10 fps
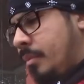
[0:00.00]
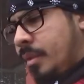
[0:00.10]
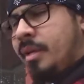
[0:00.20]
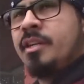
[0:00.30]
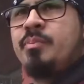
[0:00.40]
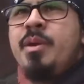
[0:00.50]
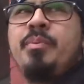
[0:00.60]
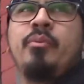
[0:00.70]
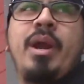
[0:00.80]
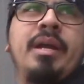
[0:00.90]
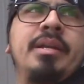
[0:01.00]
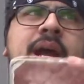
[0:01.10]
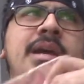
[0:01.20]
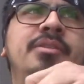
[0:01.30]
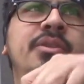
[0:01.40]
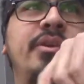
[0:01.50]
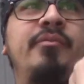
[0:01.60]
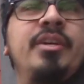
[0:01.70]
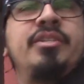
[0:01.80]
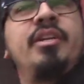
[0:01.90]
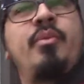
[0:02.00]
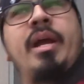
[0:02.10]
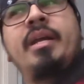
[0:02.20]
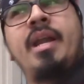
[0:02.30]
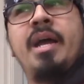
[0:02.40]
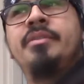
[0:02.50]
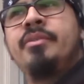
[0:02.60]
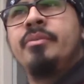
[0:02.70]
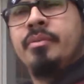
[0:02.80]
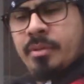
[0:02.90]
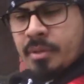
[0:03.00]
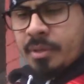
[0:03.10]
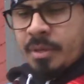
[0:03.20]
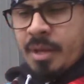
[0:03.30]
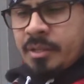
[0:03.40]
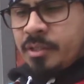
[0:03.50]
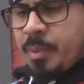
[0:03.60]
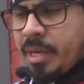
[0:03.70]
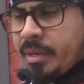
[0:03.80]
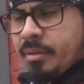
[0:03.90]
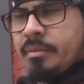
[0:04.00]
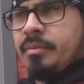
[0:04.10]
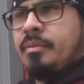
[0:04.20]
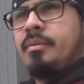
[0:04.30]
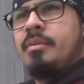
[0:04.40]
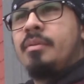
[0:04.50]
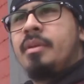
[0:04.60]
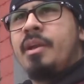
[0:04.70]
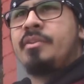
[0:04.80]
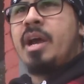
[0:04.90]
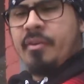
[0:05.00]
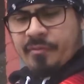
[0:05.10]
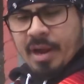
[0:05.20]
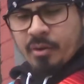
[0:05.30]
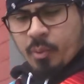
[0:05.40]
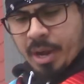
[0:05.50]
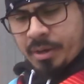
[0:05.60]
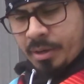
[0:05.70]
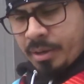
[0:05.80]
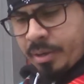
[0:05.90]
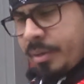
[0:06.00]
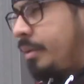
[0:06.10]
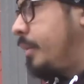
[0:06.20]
Because people recognize you. They'll eventually recognize you. And speak. And trying to find a way to